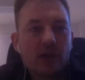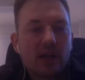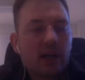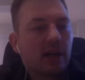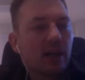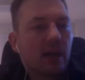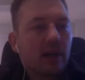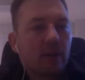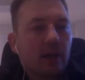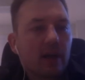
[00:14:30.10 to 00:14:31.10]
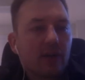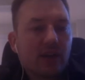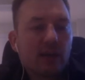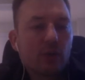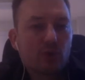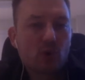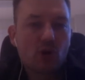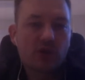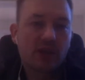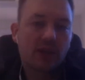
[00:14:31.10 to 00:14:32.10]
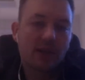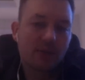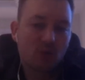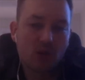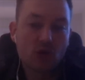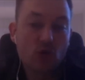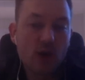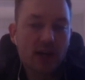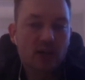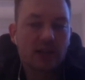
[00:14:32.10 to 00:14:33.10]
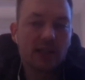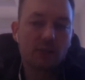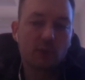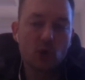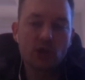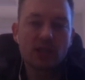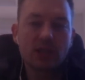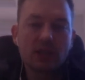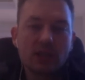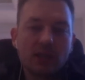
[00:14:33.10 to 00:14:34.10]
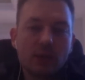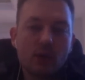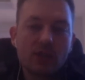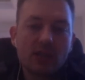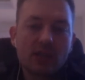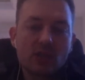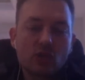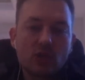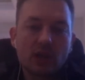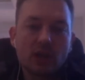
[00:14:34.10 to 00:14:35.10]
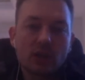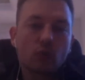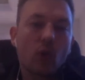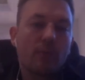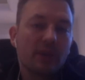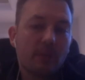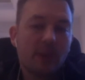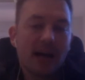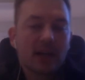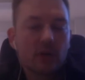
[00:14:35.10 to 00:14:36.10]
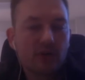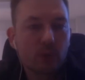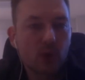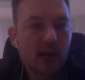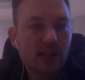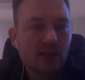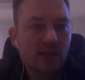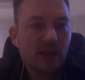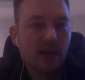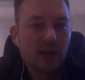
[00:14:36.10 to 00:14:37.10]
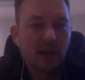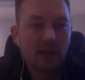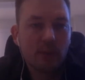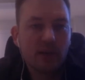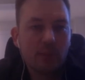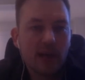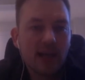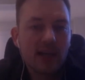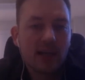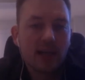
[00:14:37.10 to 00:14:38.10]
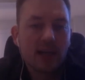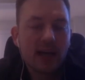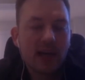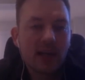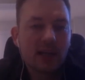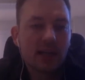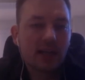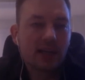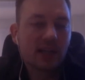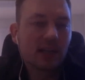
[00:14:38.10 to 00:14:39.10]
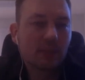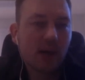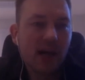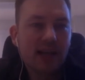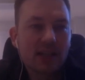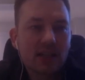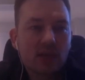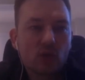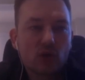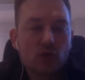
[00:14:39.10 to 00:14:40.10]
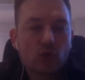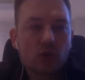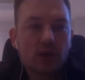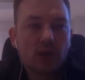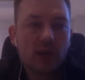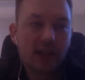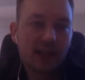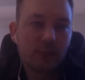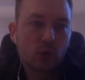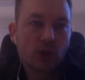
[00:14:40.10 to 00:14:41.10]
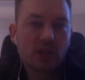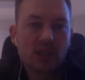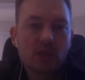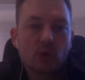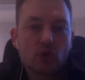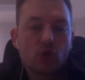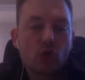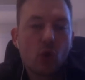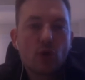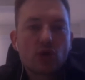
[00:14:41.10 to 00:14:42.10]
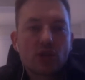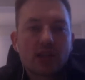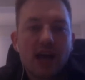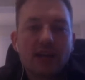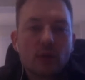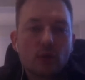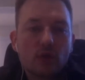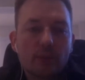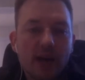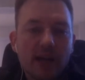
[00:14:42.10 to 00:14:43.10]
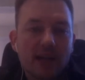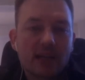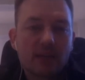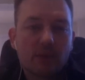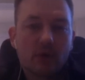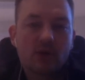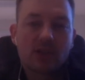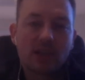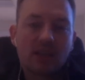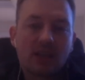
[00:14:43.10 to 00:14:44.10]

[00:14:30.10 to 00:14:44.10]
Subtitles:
I think it was because I'm quite sure actually it's because there was the drop in the market of the price in mid-May. And then Binance didn't want to, and the projects didn't want to launch the IDOs on Binance, because then